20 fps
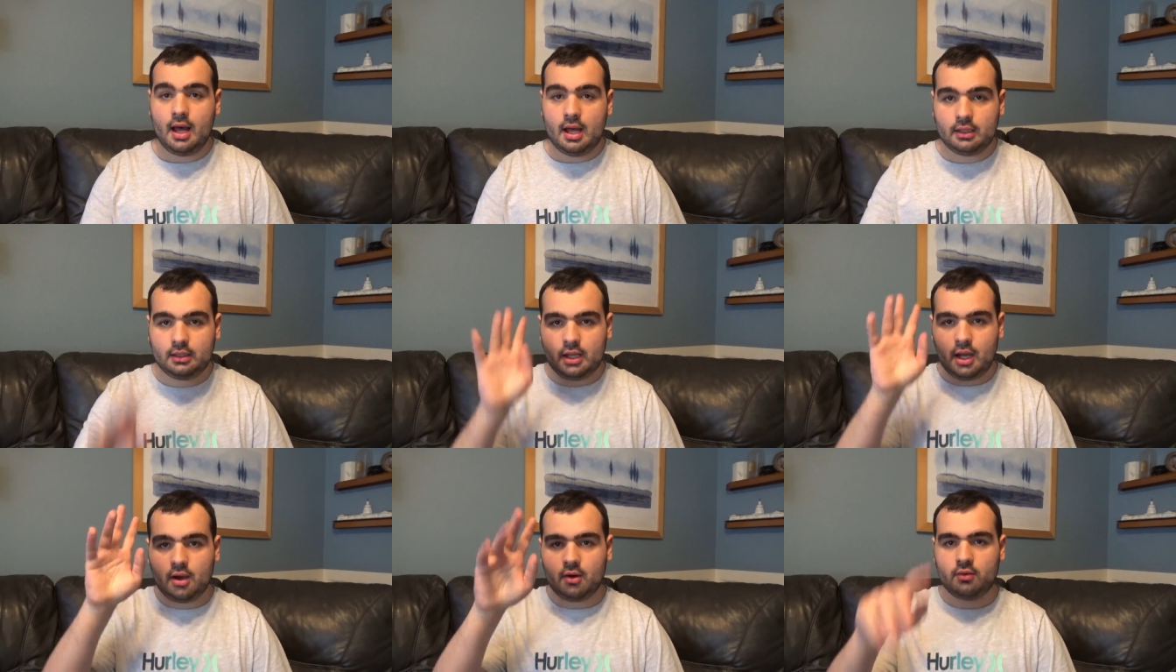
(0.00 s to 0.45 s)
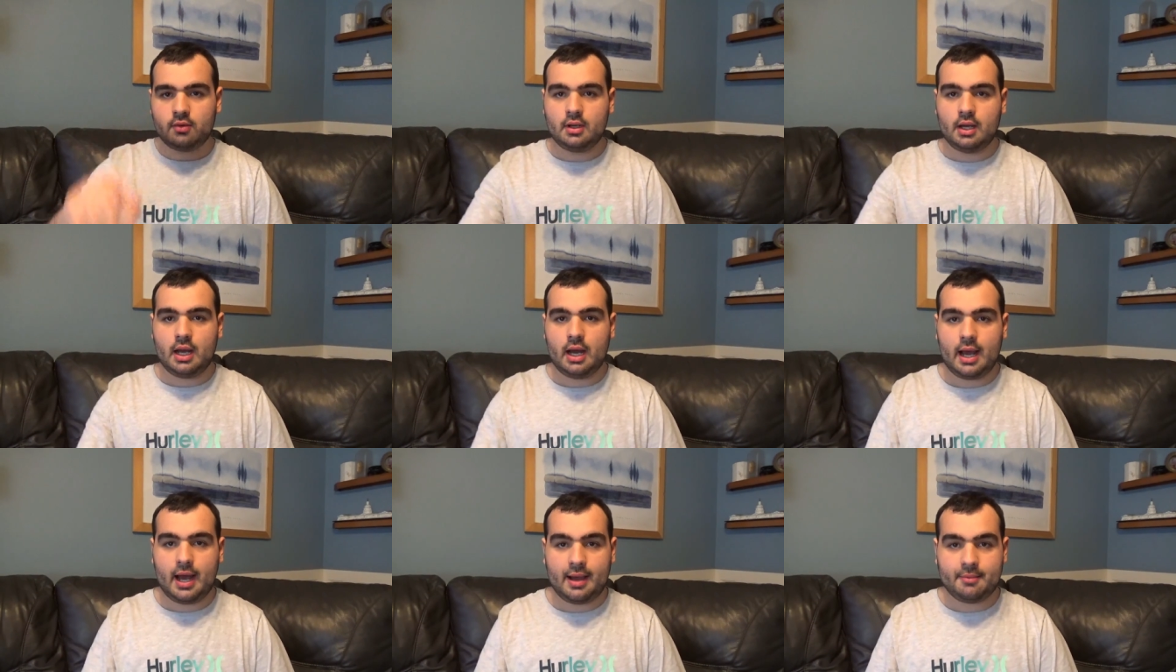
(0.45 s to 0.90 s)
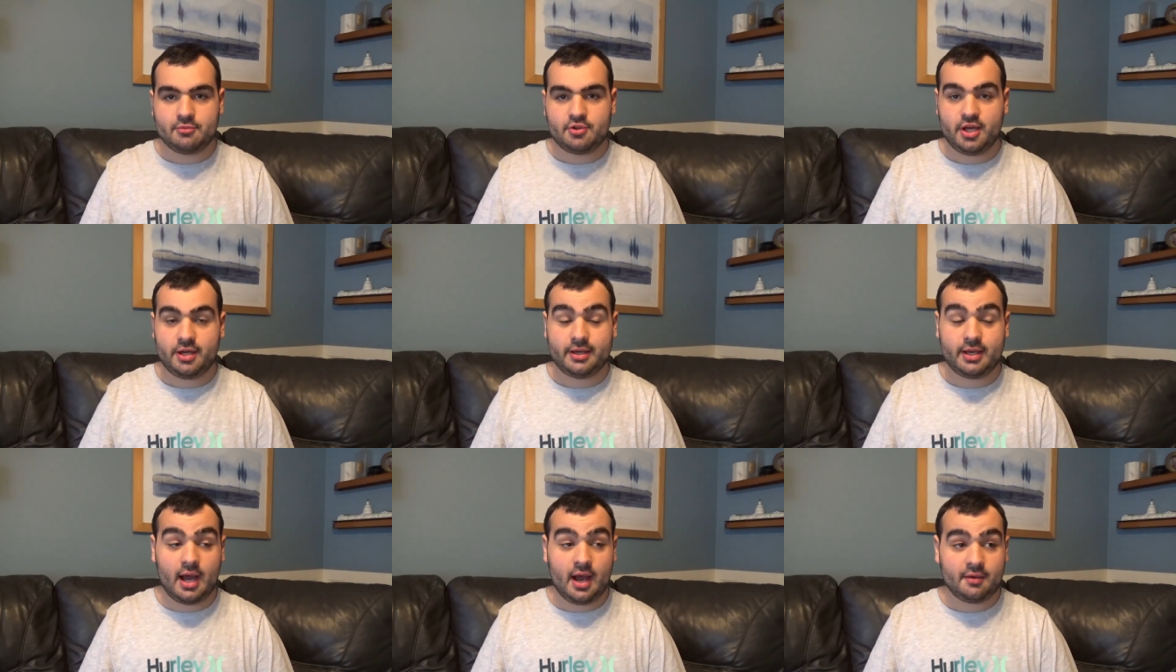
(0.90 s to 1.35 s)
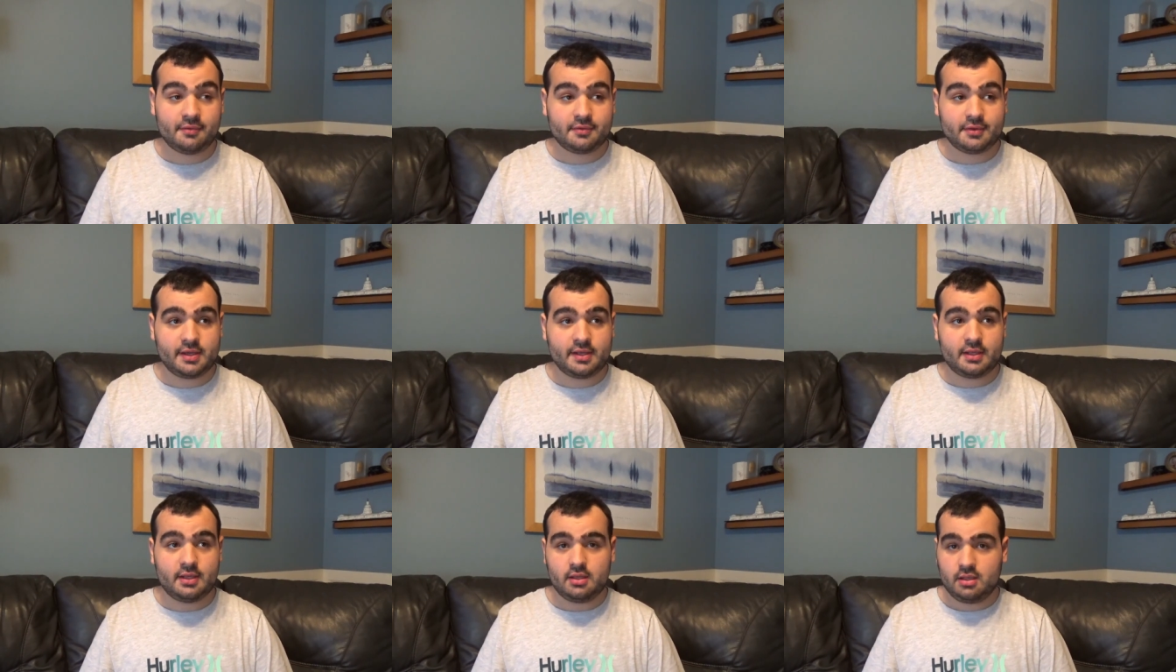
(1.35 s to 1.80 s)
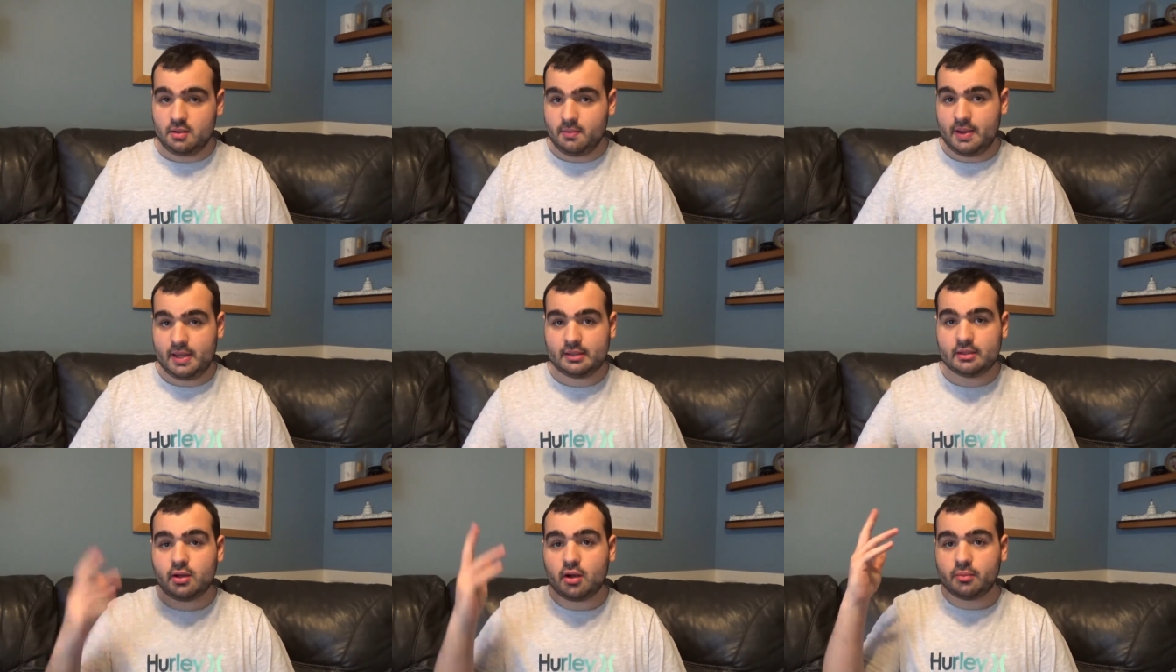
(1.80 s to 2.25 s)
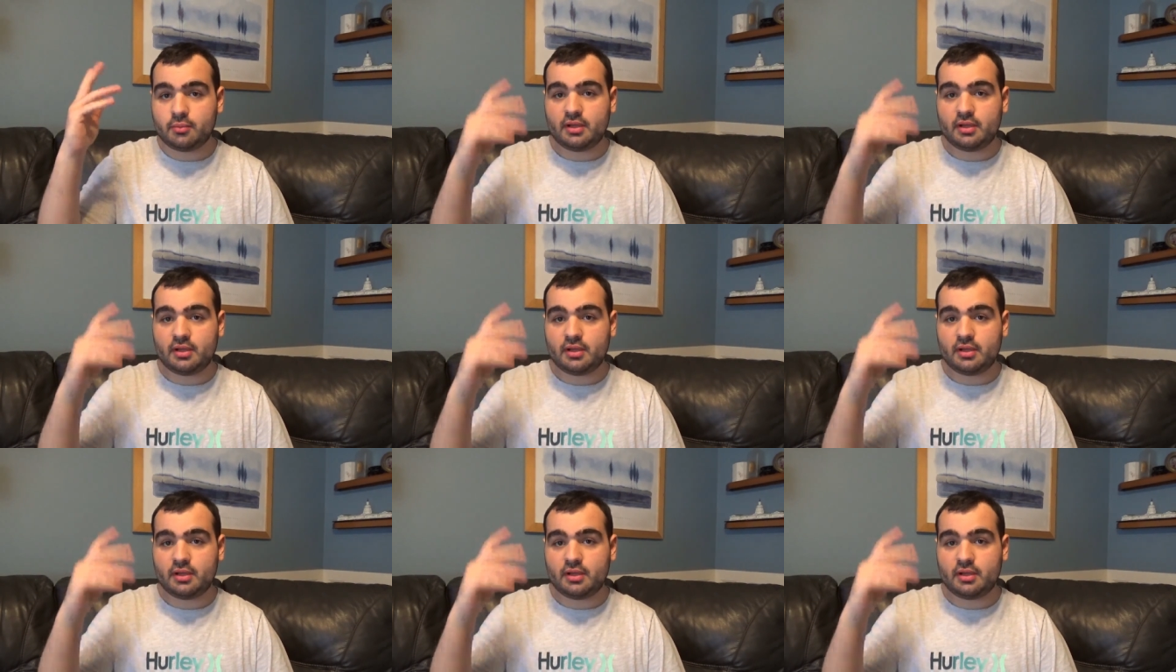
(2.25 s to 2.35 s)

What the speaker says: Hello, I'm Jay Goffrey. You may know